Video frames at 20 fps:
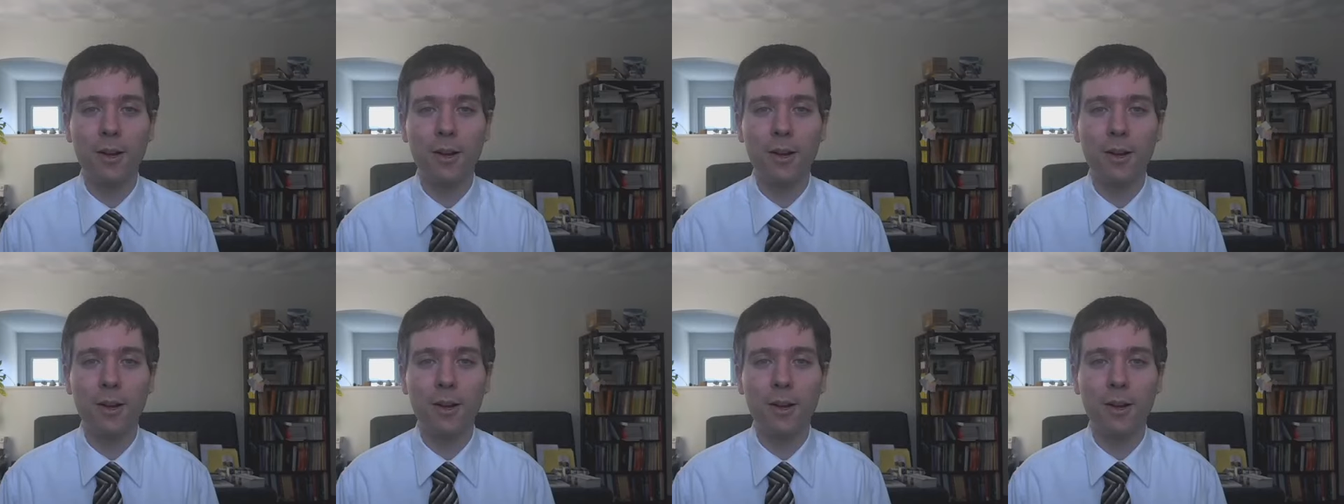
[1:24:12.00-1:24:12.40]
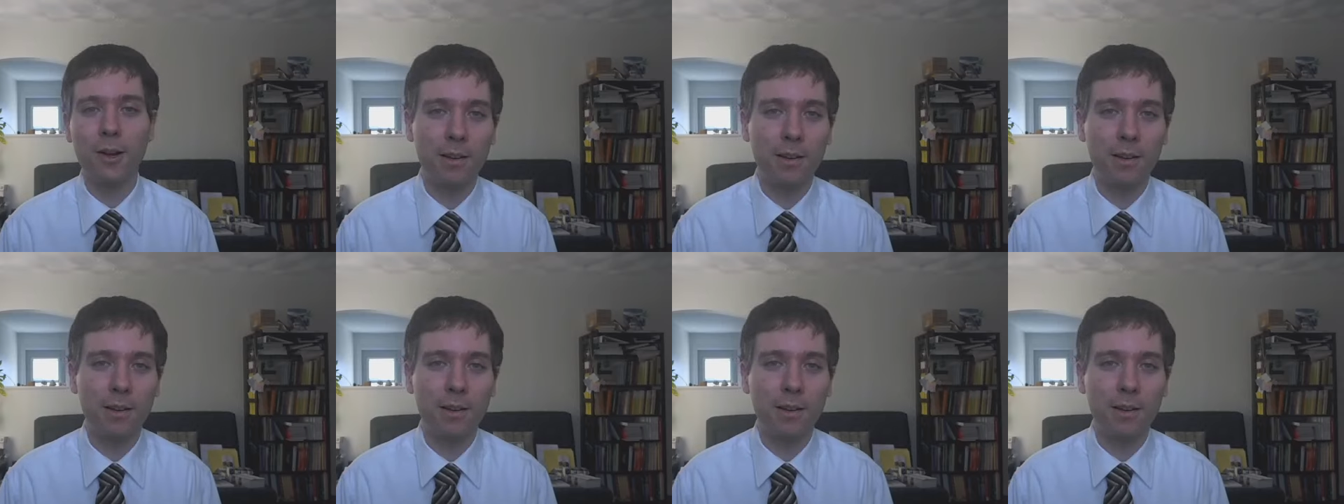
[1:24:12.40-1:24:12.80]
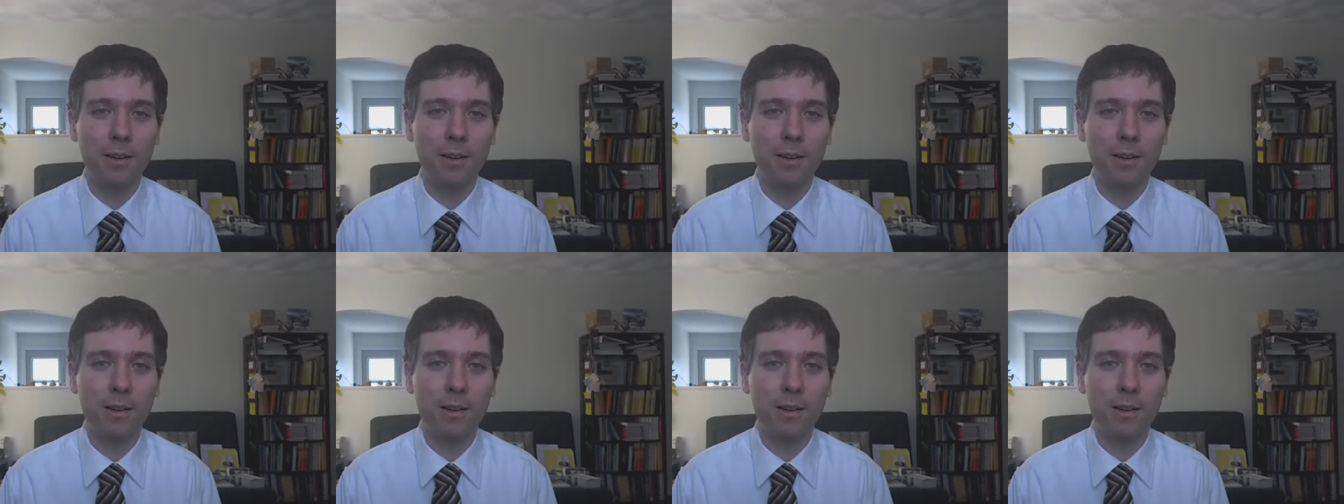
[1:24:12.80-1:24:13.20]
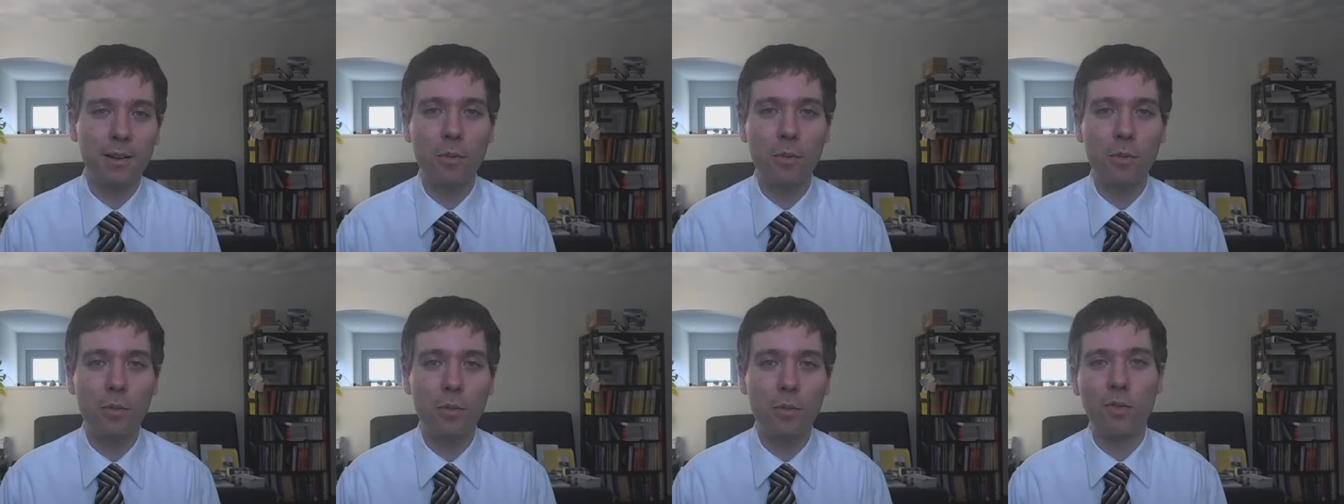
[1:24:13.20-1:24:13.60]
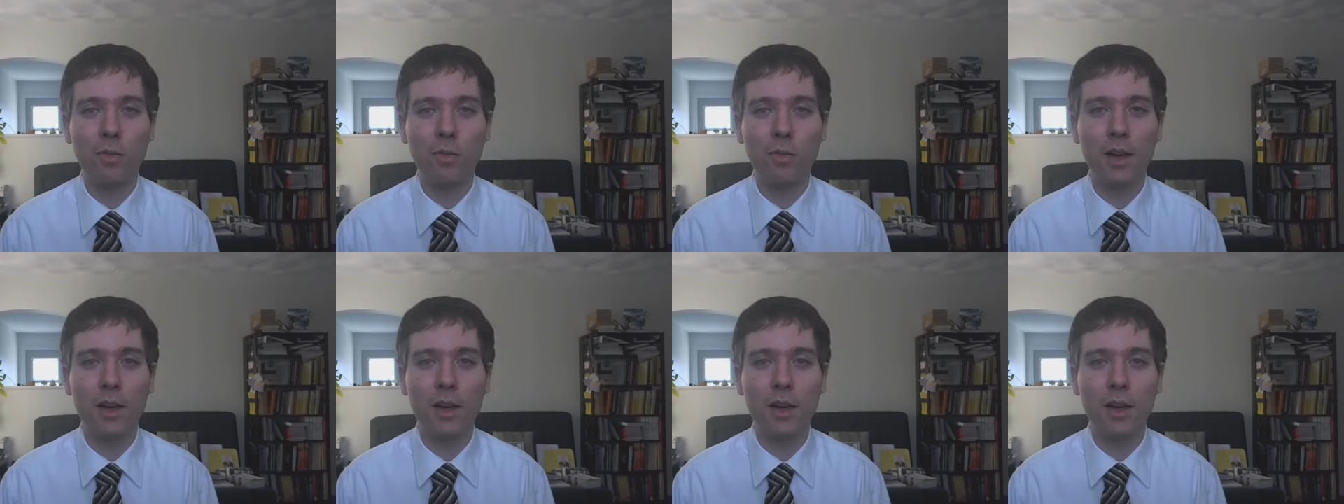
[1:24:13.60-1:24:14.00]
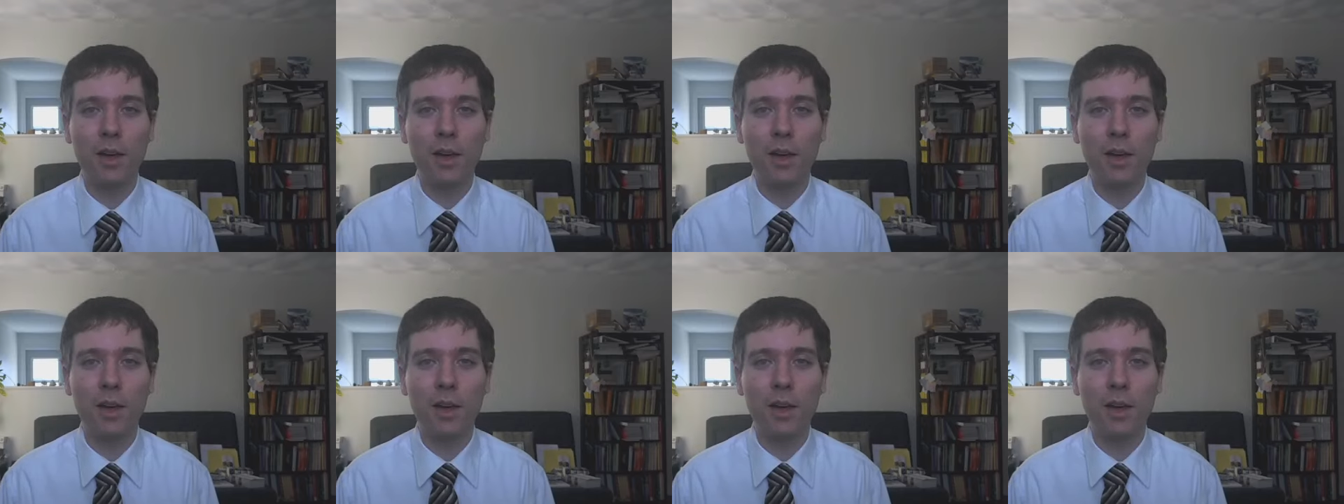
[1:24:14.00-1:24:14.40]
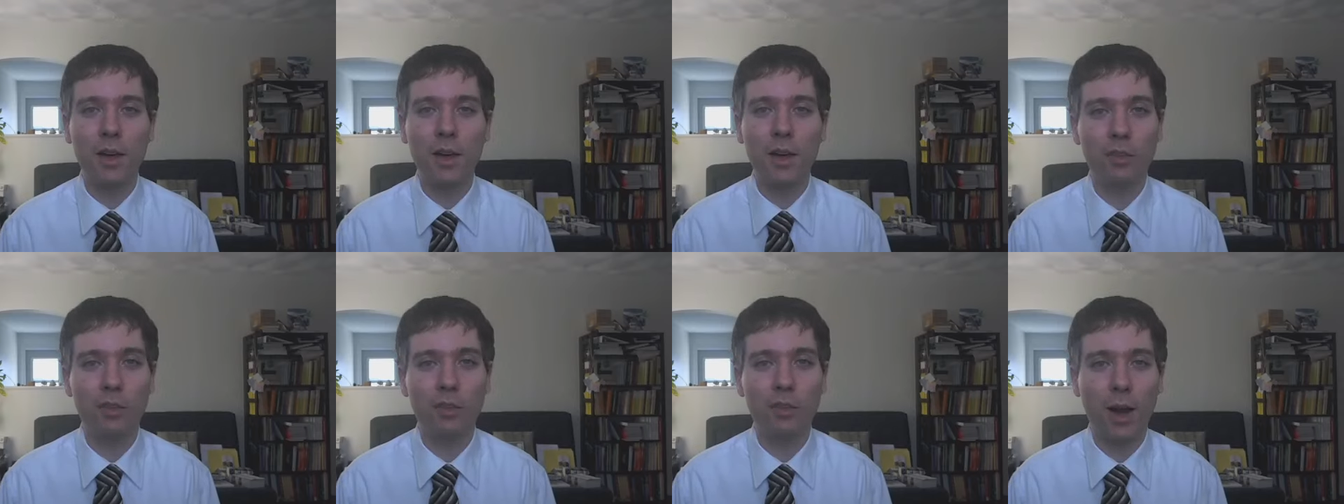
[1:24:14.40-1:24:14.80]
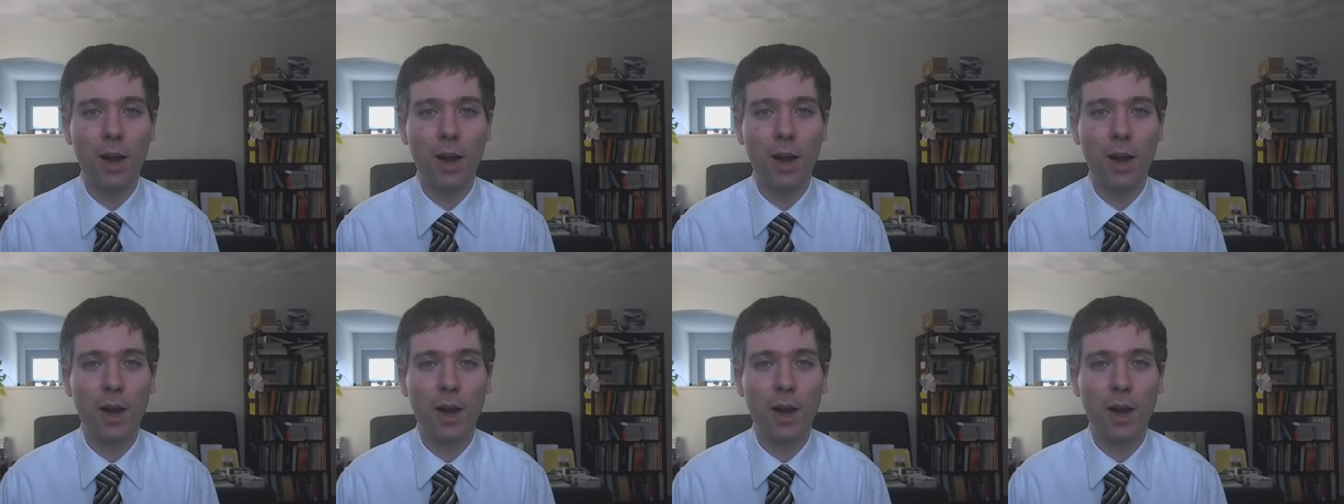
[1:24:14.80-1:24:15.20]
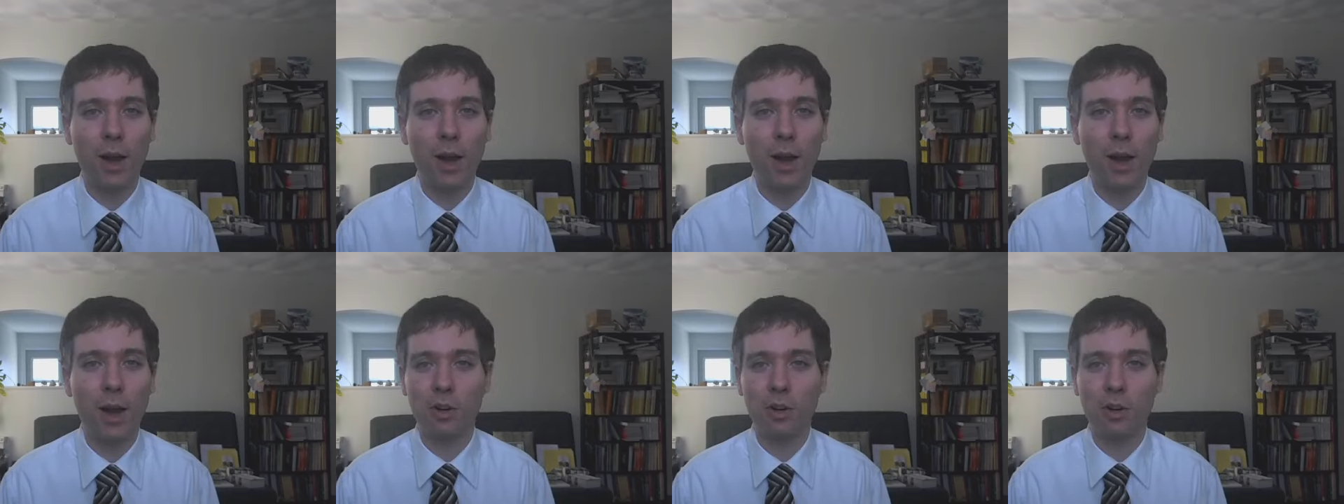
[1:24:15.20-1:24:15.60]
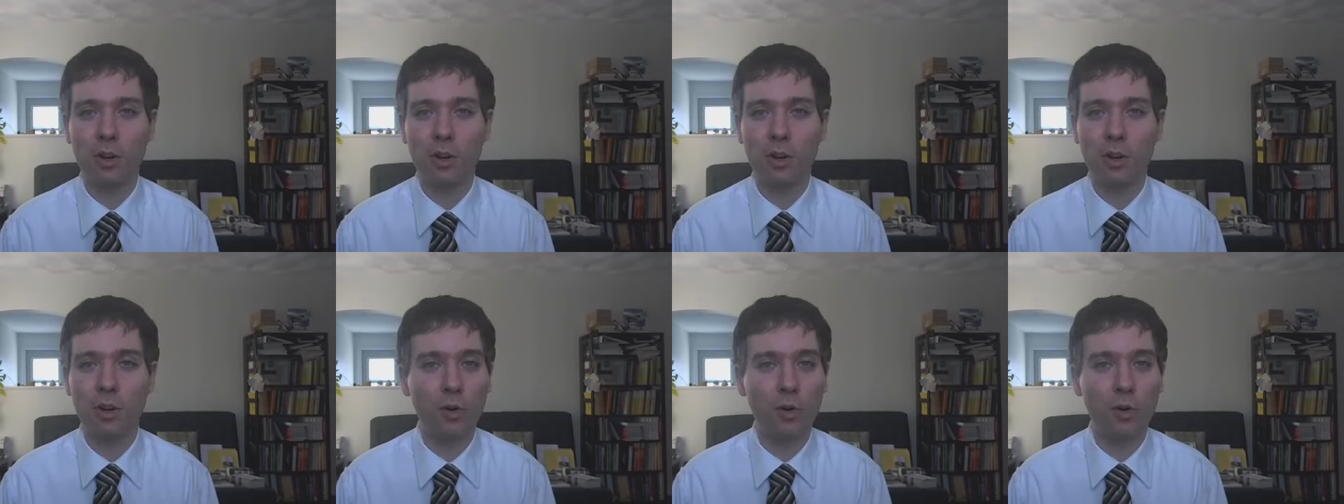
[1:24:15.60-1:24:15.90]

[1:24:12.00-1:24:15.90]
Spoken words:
There is no reason why they should be charging you twice for the same service.